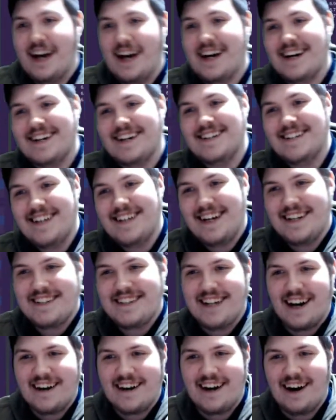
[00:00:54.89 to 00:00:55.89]
And uh,
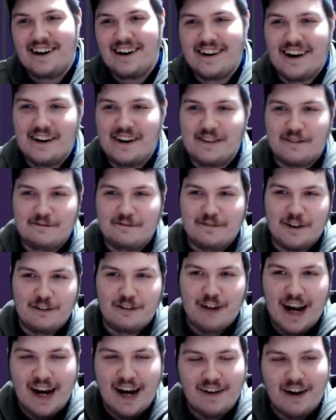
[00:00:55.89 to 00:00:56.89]
Delgado and
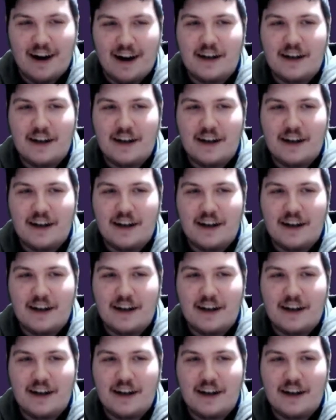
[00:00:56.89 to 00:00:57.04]
Ferreira